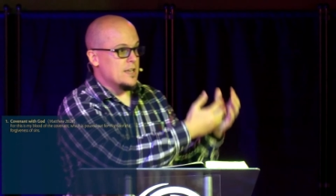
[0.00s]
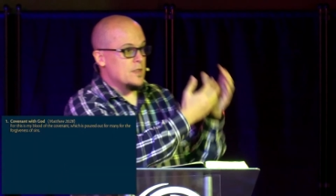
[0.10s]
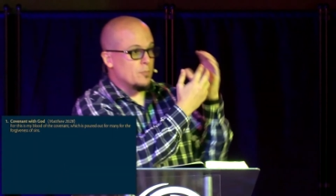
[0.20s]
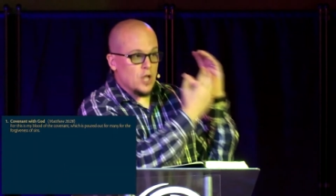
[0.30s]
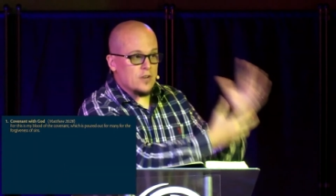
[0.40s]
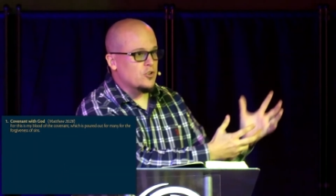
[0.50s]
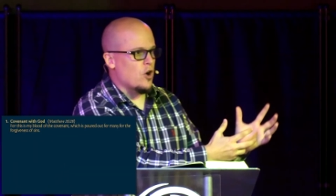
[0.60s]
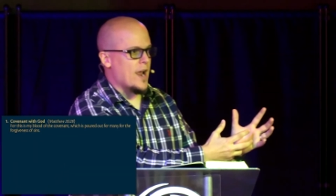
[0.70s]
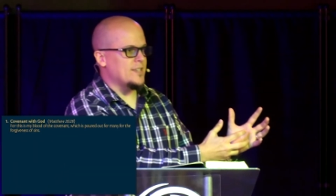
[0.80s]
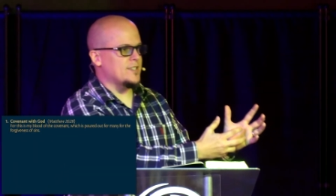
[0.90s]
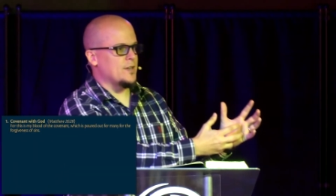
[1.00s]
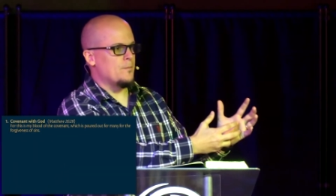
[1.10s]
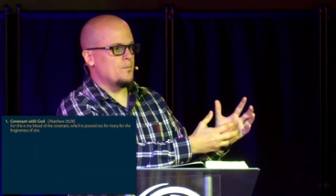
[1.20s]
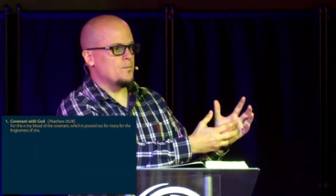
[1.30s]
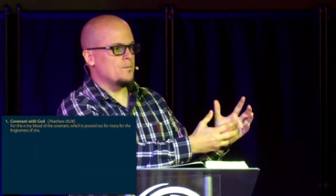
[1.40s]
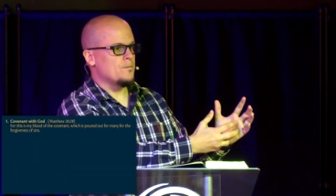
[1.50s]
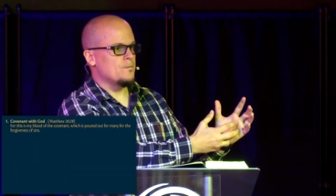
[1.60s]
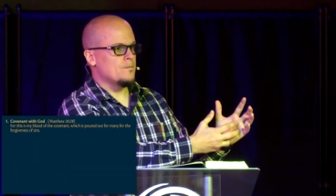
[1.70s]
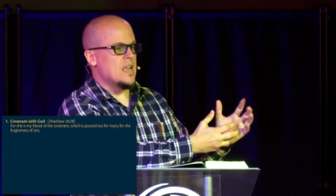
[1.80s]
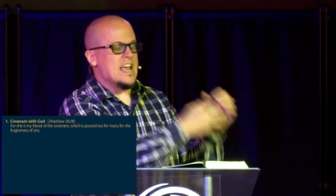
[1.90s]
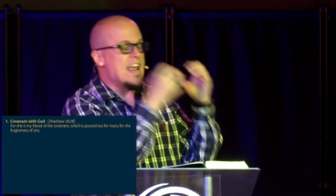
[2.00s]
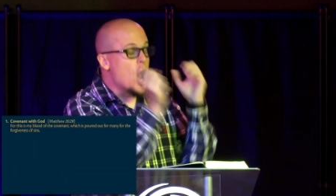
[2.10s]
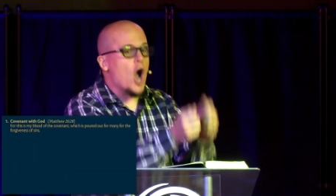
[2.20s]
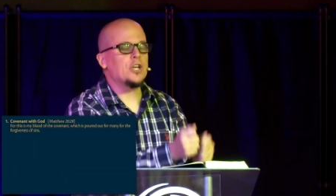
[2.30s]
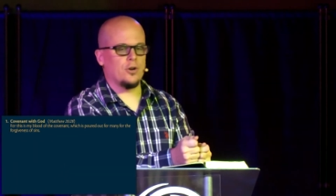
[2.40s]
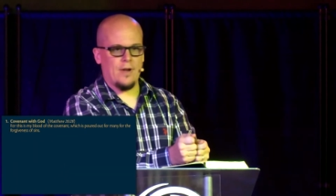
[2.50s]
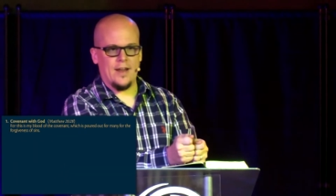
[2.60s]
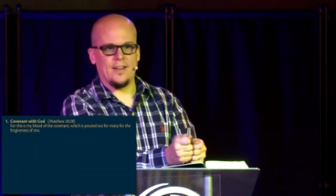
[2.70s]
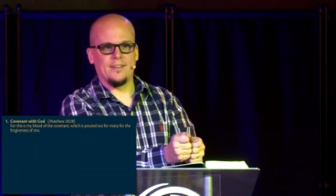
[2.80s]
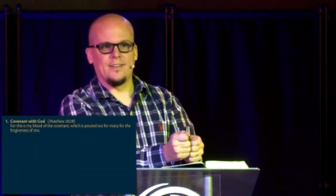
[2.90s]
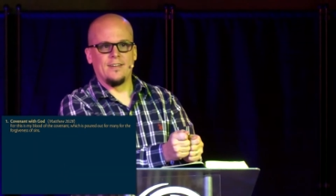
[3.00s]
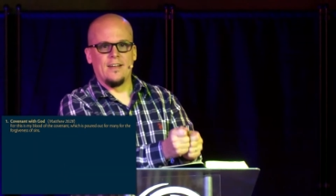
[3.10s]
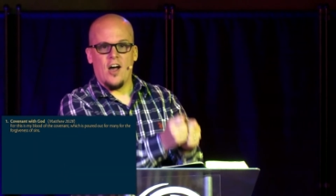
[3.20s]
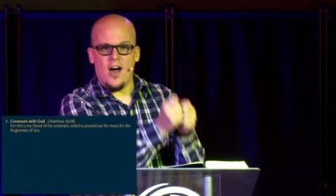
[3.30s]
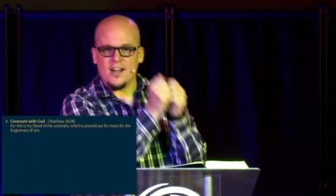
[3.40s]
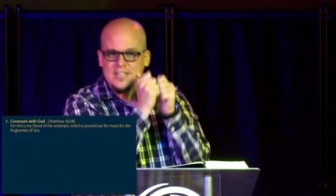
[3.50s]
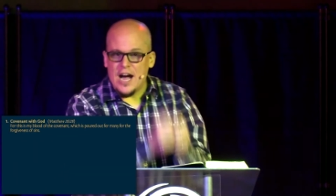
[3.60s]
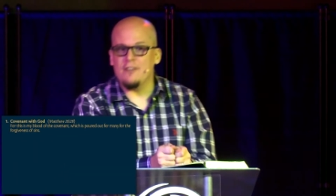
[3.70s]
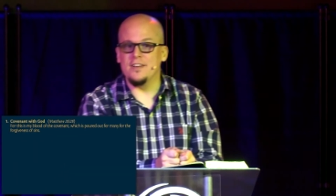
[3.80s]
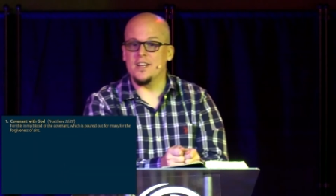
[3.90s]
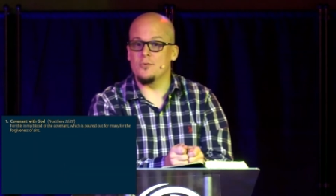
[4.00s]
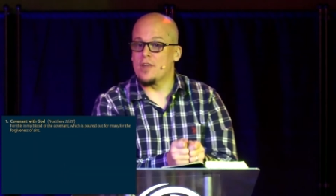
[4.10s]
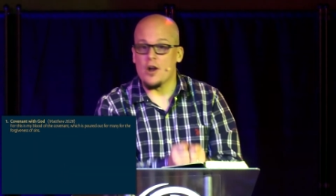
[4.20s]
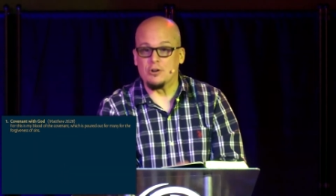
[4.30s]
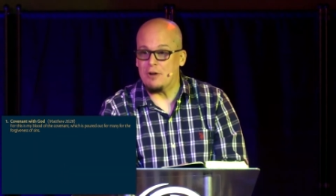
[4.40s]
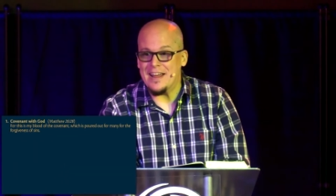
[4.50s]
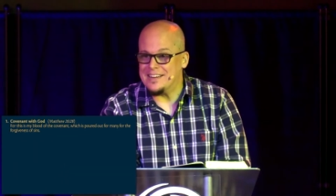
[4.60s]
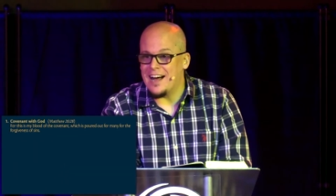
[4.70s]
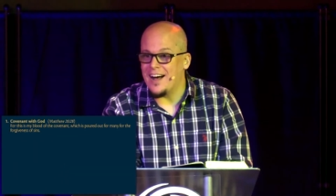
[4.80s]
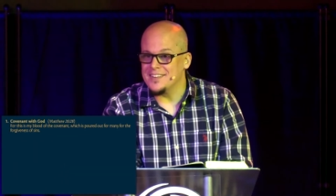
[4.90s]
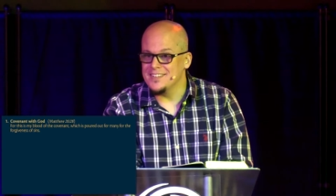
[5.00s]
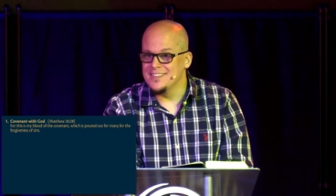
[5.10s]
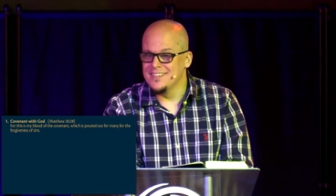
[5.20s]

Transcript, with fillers: The blood of Christ inaugurated a covenant with our great God.